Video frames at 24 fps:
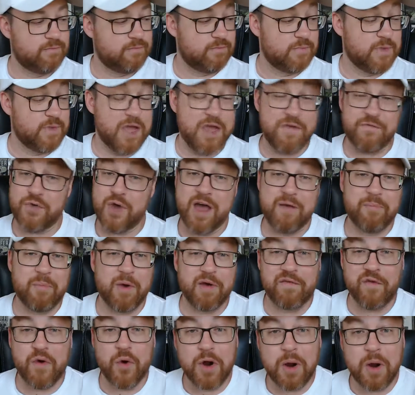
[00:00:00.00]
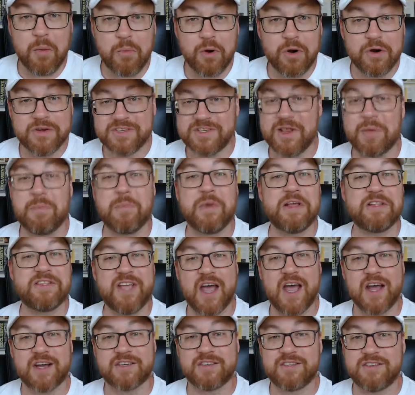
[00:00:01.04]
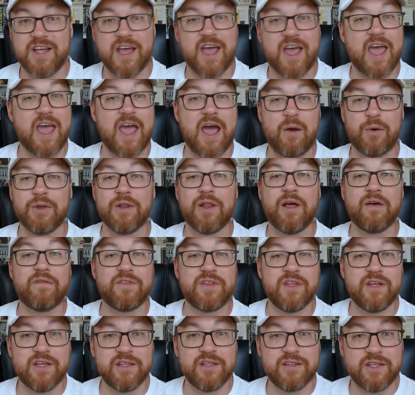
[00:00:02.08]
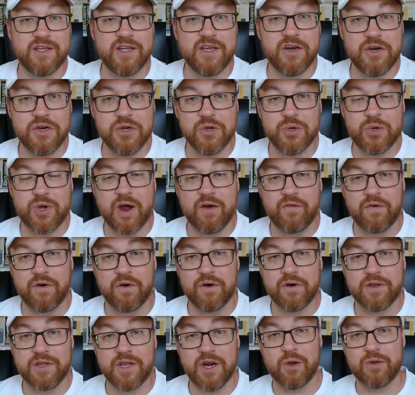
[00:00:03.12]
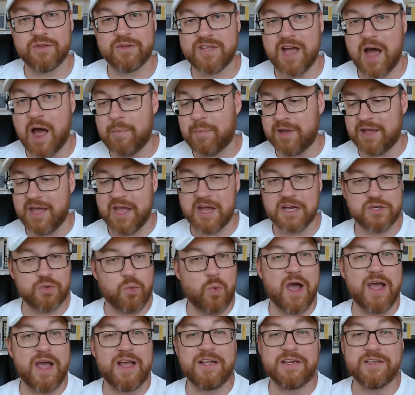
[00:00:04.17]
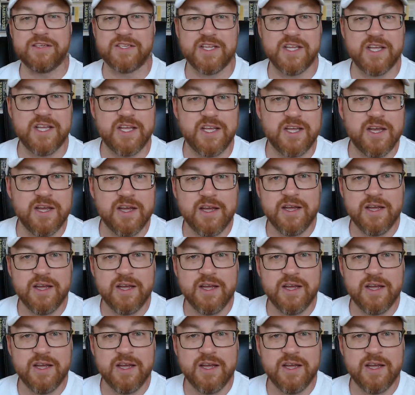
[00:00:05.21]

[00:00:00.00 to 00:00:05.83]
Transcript: If you have my phone number, send me a text. Say, hey, I would love to hear you cover, topic X, Y, and Z.